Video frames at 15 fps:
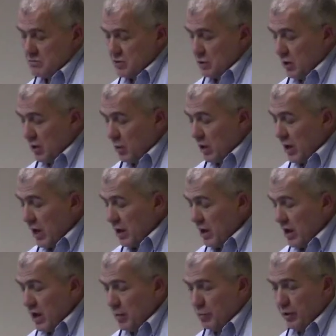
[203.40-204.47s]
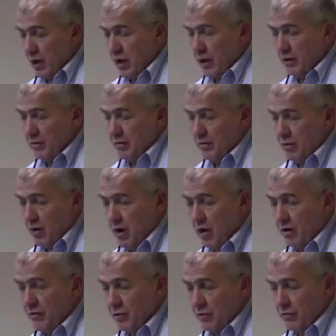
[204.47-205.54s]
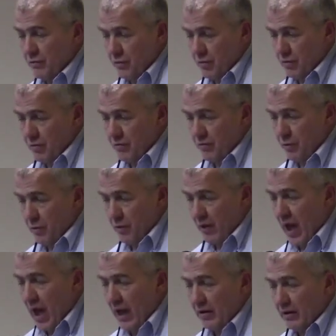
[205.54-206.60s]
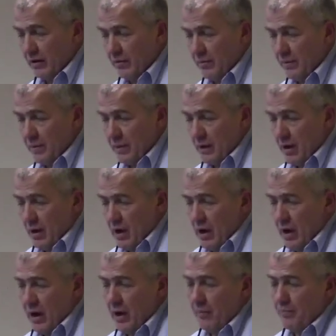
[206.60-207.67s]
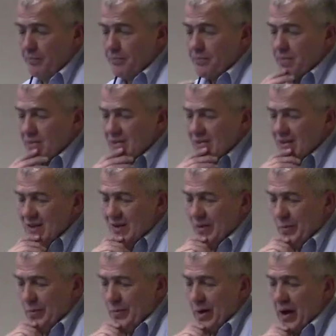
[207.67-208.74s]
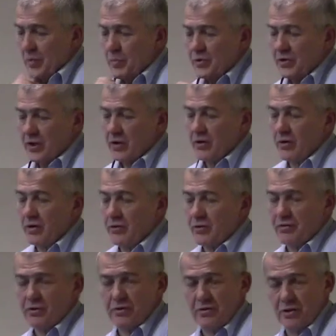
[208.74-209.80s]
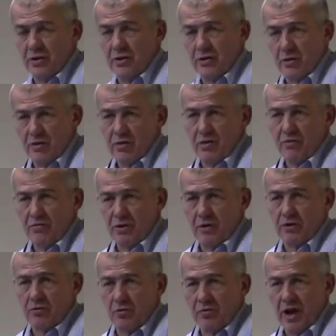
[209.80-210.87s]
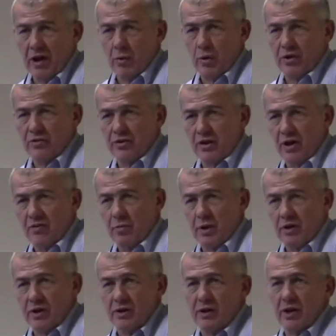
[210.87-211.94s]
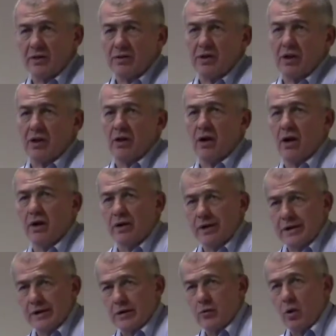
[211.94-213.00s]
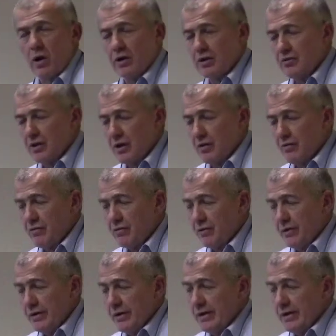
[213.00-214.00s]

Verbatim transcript: so anyway, I, I, applaud all of you for, for that. Um, my particular interest is in the field of evaluation, and I've been conducting uh, qualitative